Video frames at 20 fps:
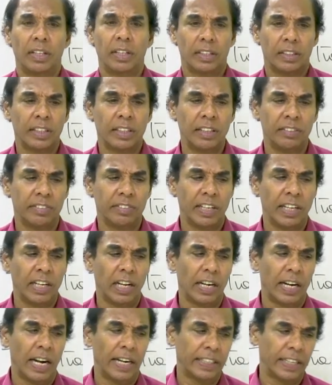These 3 are
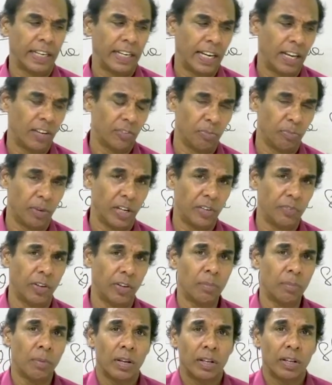acting as main verb,
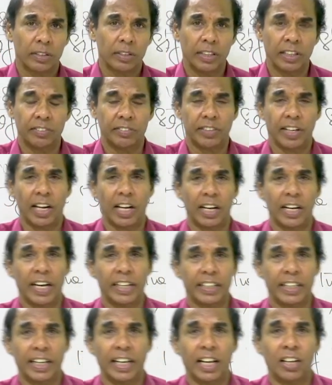these 3 are
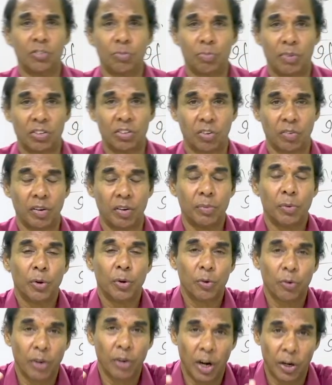acting as special verb.
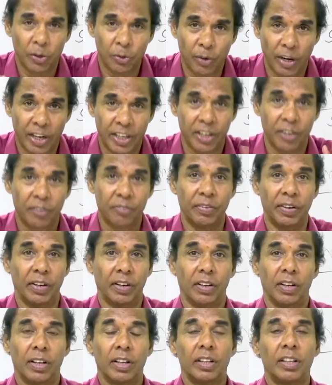We have to identify.
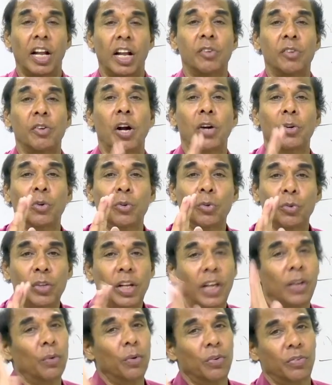Then we have to do
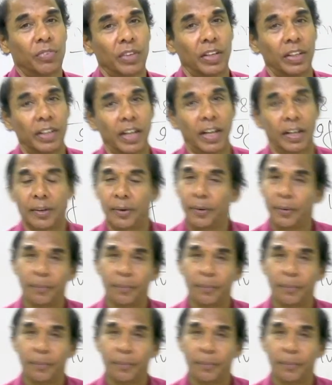the question tag.